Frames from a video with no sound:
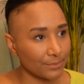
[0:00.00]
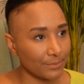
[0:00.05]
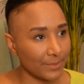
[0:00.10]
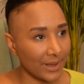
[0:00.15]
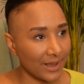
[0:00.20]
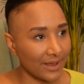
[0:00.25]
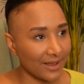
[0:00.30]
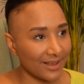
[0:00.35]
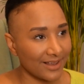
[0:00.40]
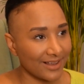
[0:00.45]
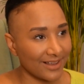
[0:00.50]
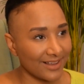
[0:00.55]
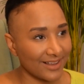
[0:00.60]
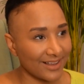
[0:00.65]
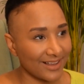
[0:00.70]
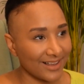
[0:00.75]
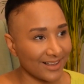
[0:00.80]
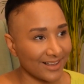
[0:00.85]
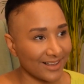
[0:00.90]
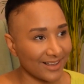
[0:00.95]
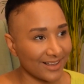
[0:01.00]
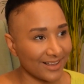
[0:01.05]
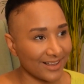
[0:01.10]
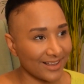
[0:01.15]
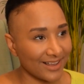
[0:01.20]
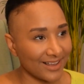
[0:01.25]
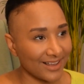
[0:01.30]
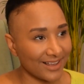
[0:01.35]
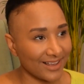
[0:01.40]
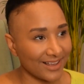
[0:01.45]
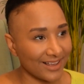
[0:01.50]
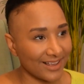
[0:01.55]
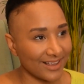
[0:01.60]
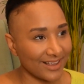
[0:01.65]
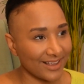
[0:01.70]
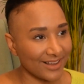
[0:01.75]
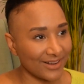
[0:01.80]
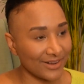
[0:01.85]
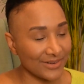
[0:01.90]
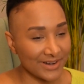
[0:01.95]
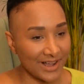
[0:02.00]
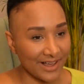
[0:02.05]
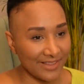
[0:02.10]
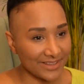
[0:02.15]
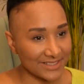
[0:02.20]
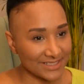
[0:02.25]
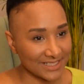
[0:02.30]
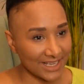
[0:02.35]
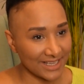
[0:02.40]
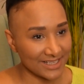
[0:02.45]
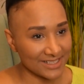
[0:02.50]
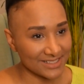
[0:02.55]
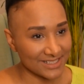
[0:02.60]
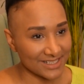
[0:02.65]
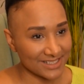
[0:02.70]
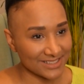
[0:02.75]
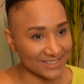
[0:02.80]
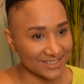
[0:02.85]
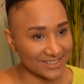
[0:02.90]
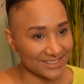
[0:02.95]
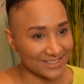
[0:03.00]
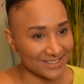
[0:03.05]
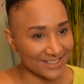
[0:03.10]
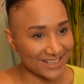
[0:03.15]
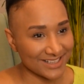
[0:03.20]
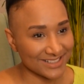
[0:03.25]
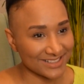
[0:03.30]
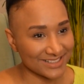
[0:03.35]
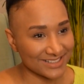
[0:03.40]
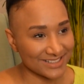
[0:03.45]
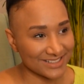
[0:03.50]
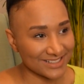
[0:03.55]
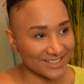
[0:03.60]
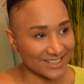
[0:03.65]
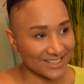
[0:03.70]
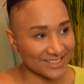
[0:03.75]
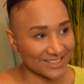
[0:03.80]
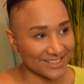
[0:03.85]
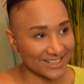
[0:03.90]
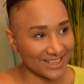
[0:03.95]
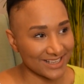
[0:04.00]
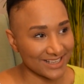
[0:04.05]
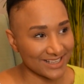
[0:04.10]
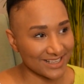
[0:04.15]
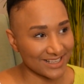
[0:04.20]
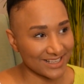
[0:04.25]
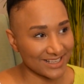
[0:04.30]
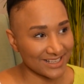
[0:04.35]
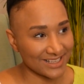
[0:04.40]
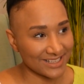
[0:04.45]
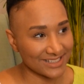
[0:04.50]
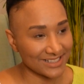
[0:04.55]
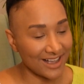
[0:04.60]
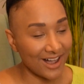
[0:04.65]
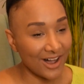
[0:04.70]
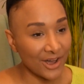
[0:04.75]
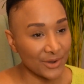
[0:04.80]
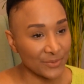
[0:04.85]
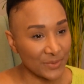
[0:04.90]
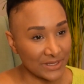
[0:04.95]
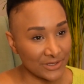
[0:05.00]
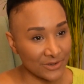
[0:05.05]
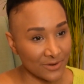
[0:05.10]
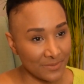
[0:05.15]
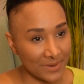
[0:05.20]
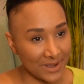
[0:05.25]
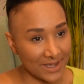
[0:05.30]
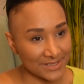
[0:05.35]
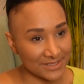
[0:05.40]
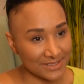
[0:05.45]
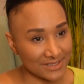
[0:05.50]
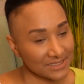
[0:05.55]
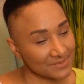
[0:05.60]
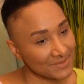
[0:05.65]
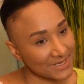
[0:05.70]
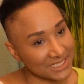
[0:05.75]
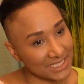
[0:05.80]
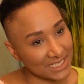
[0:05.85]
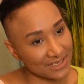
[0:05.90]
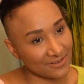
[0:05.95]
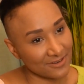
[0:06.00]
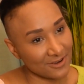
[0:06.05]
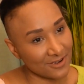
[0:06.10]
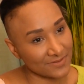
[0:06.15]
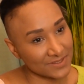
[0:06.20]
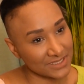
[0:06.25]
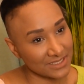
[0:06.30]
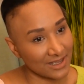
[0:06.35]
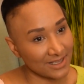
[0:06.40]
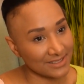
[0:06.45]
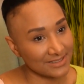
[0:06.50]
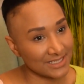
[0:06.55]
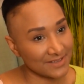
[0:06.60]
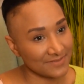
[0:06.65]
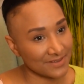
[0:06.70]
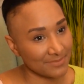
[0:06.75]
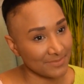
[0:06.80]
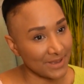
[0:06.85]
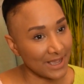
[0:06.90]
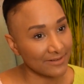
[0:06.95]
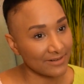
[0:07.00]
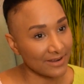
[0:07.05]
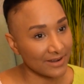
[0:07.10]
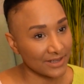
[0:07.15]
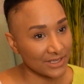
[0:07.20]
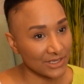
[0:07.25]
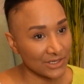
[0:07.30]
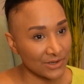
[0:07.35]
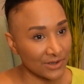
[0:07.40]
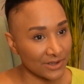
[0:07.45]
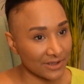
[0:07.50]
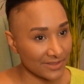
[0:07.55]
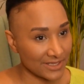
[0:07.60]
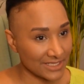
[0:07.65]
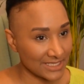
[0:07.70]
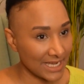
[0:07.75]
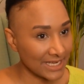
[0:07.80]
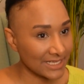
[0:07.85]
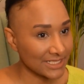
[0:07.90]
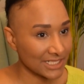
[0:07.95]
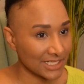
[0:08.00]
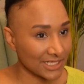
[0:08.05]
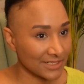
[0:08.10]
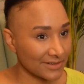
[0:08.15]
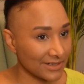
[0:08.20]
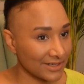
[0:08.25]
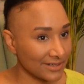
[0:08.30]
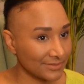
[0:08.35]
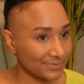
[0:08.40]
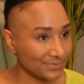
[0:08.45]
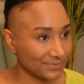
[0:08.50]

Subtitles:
But on other days it's hard when you're a person, especially of a scientific background, and you look at the data,